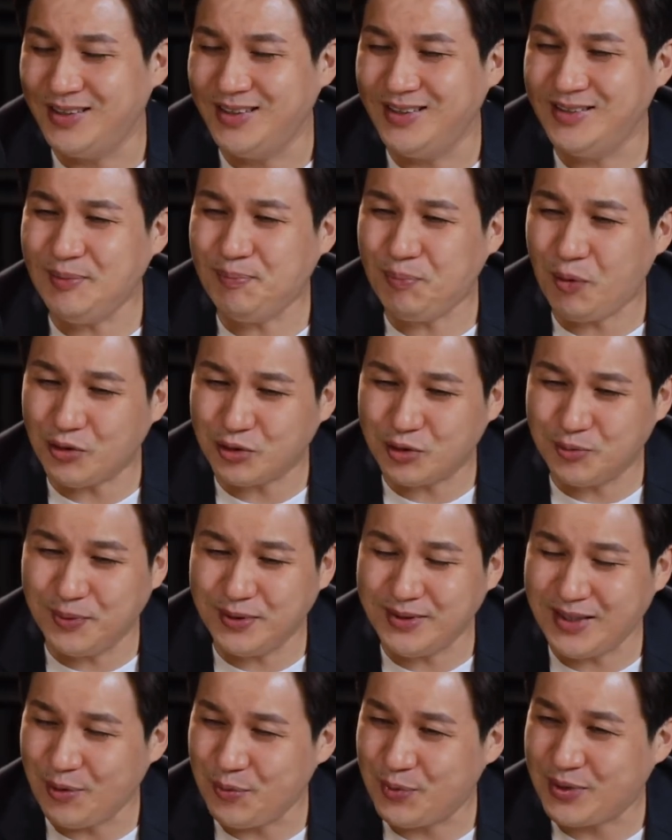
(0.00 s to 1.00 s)
Is it
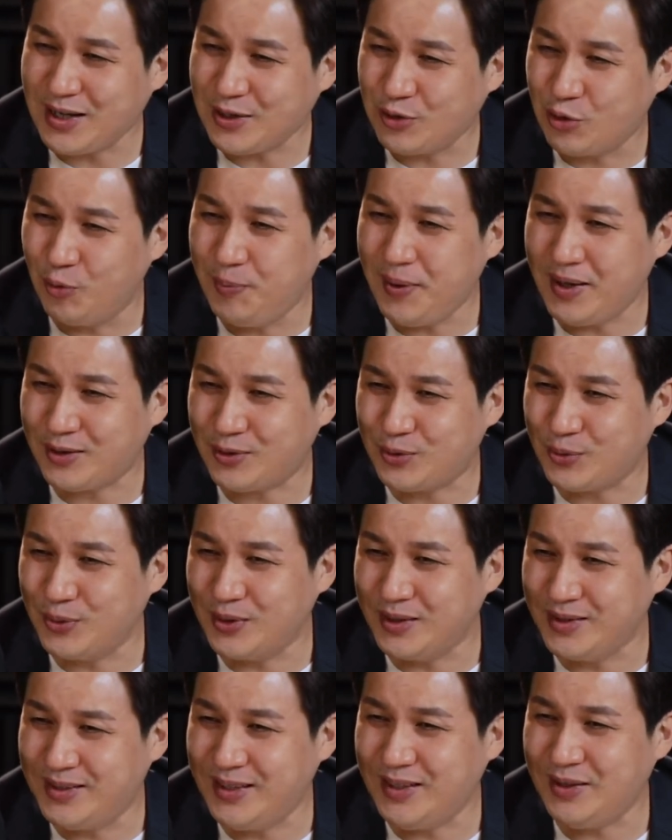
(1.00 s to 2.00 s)
possible that we can go back to
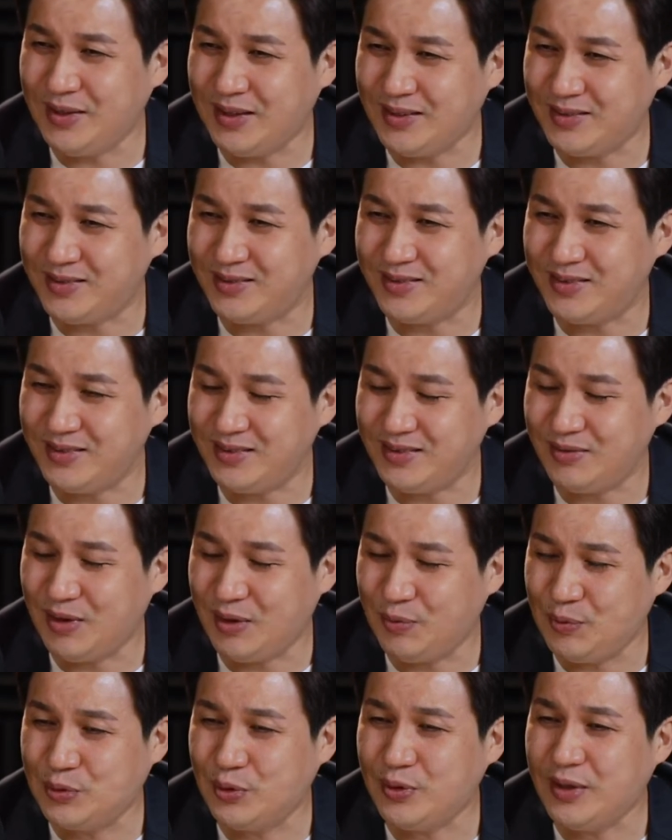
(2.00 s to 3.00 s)
a day that's
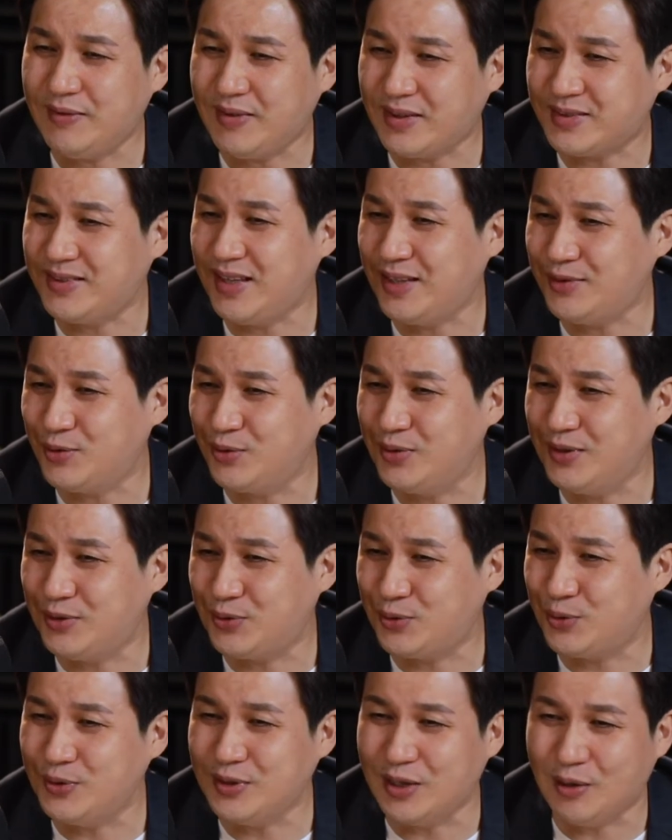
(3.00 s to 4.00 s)
that we don't have access to these
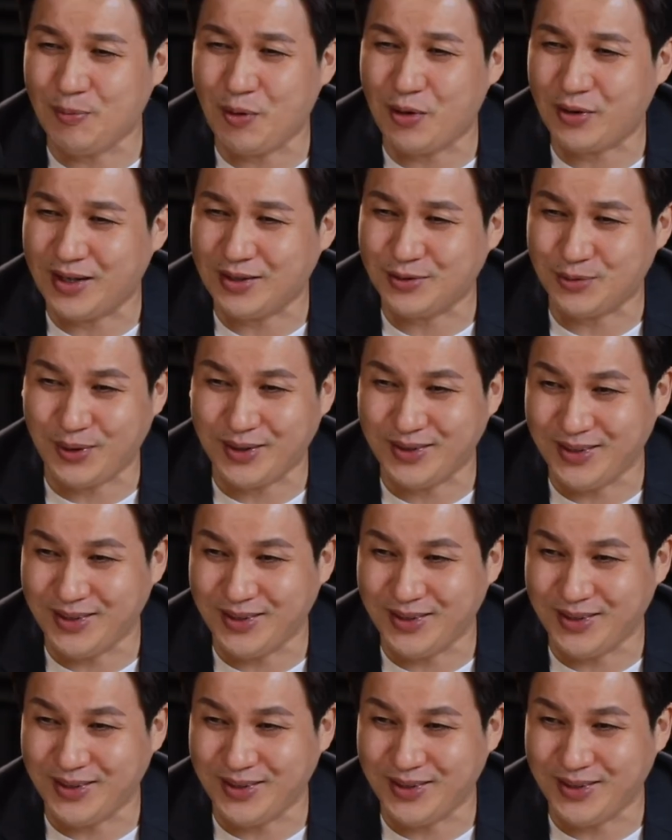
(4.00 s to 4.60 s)
two in our pockets right